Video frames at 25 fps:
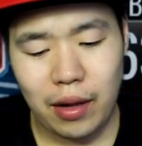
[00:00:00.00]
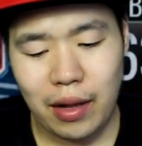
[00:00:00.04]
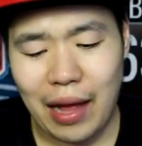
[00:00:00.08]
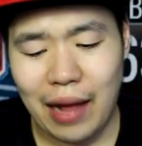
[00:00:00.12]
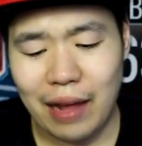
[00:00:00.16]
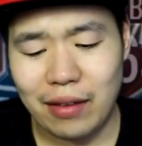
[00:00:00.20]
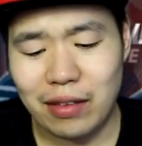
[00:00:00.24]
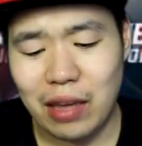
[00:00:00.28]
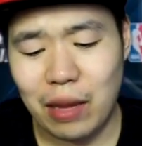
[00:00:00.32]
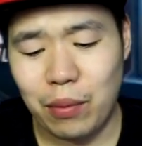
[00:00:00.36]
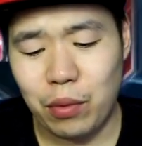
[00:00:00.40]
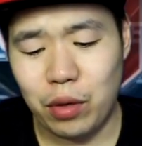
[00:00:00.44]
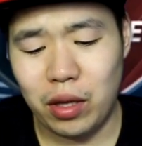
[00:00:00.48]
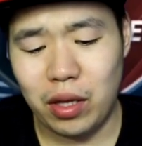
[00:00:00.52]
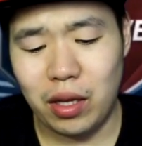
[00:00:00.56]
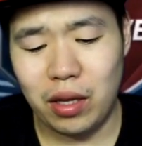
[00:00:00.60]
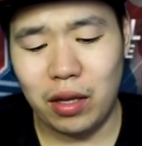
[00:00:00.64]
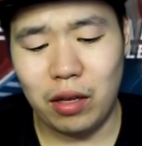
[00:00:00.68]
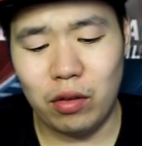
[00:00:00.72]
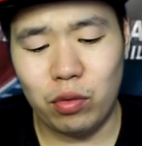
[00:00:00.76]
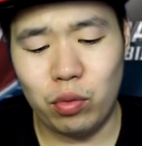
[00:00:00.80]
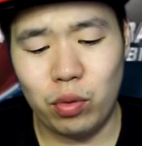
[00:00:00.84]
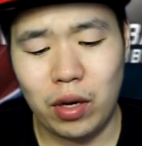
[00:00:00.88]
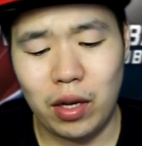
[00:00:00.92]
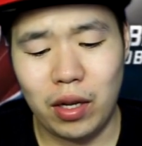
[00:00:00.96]
Last time we did
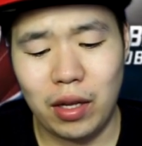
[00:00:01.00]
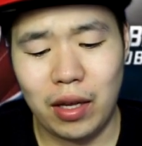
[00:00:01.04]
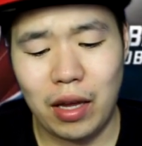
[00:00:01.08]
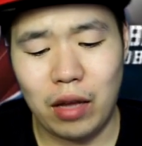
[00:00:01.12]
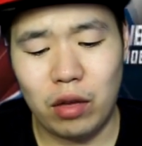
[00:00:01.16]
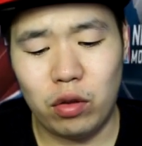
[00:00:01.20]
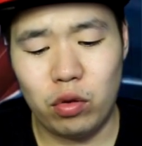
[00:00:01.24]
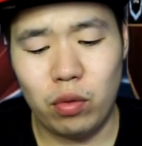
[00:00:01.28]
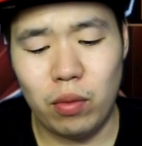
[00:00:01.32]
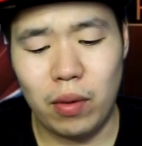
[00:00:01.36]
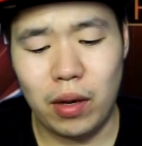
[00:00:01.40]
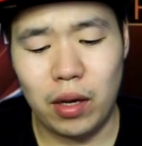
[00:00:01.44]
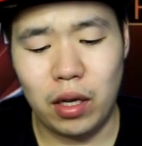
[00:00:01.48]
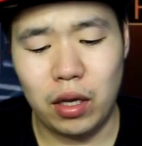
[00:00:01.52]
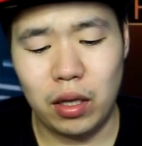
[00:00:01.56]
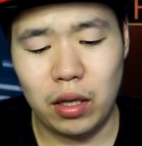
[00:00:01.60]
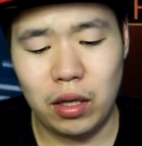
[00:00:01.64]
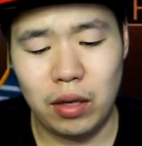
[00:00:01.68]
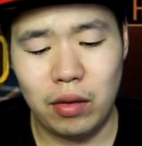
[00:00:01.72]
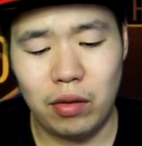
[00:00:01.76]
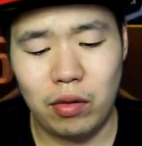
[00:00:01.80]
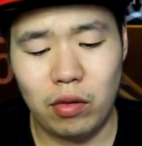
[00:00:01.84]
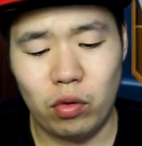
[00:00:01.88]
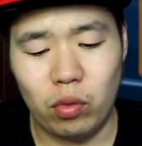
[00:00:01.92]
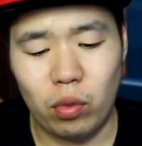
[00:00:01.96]
this, we didn't get too many
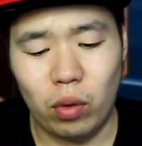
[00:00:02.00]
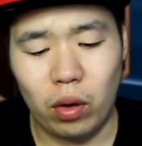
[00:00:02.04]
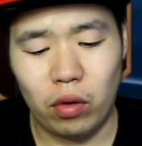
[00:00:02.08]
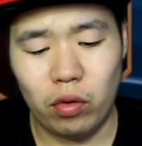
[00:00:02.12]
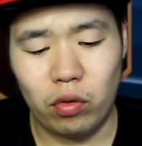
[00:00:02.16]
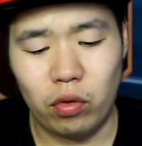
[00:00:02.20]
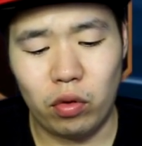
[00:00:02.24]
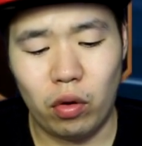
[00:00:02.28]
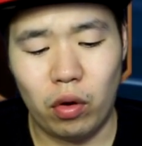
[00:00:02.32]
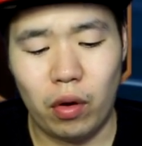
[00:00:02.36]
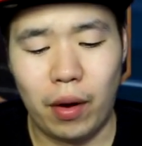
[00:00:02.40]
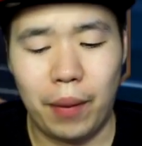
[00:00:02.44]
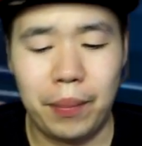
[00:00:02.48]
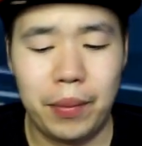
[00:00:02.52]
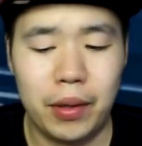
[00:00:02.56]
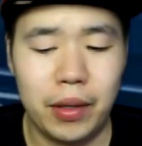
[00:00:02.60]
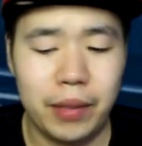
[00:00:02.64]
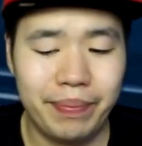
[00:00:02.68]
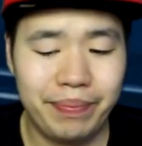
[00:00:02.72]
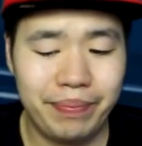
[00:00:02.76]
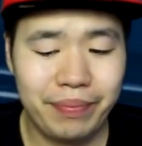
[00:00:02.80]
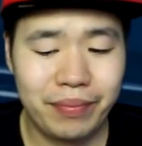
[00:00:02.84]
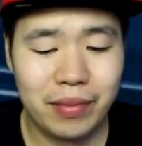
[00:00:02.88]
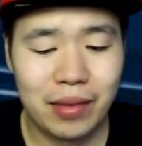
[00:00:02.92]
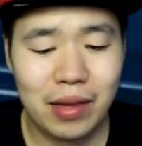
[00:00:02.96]
elites as well, so I
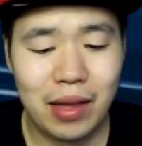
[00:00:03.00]
mean,